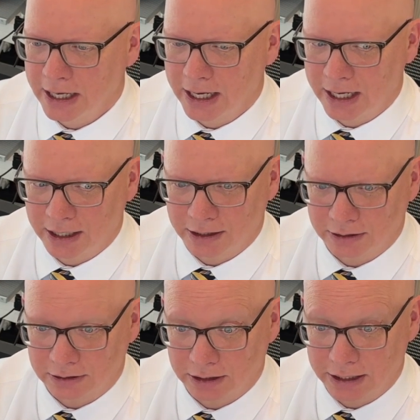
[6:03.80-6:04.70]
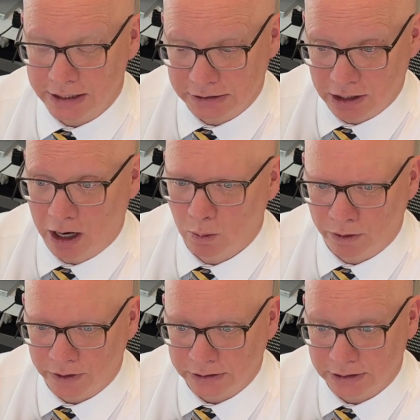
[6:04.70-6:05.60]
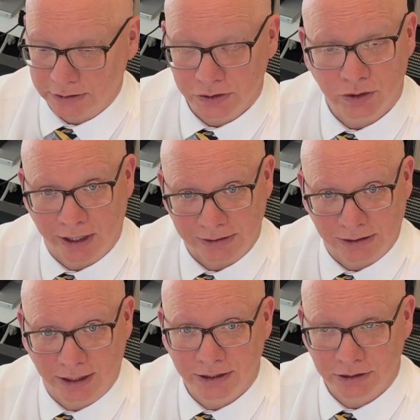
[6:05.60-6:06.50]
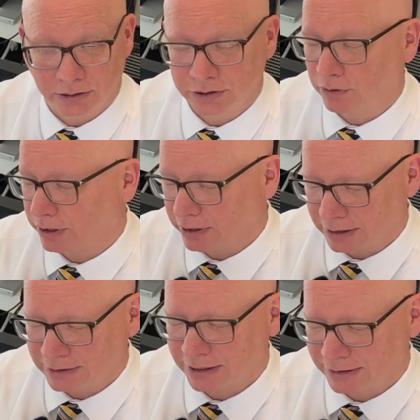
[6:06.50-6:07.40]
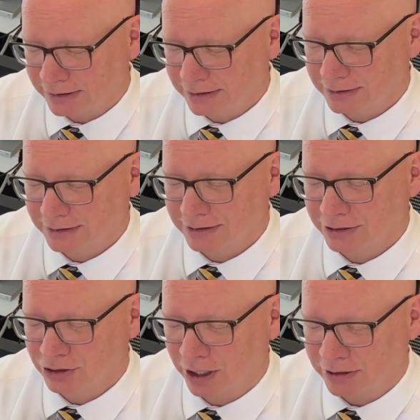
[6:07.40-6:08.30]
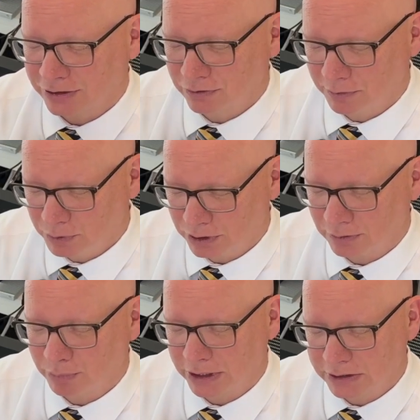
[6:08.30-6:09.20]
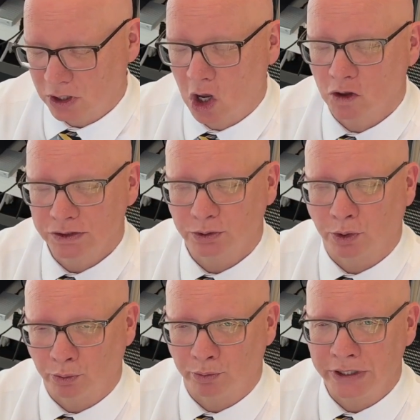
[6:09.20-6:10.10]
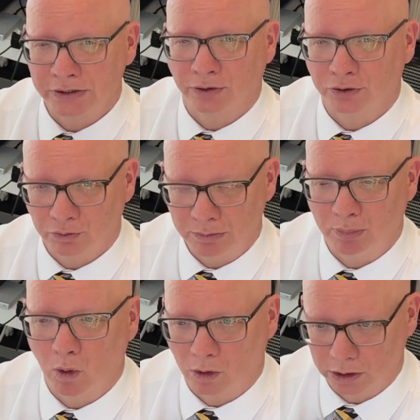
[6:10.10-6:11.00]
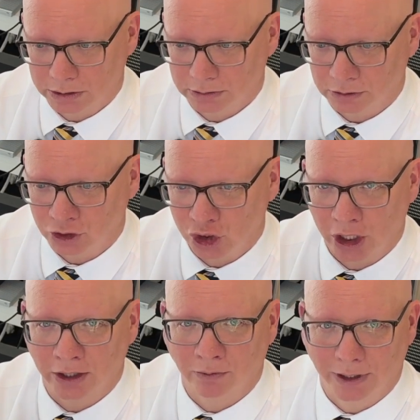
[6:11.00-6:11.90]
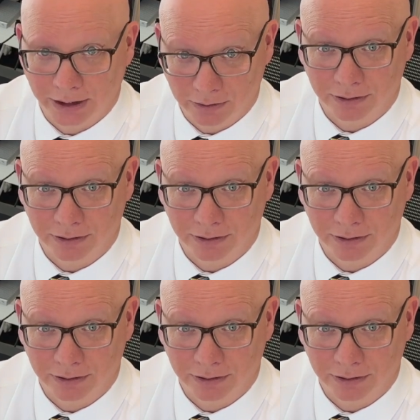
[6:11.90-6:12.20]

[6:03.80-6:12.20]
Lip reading: And he's got one that does that does transcription, but it's also a research report generator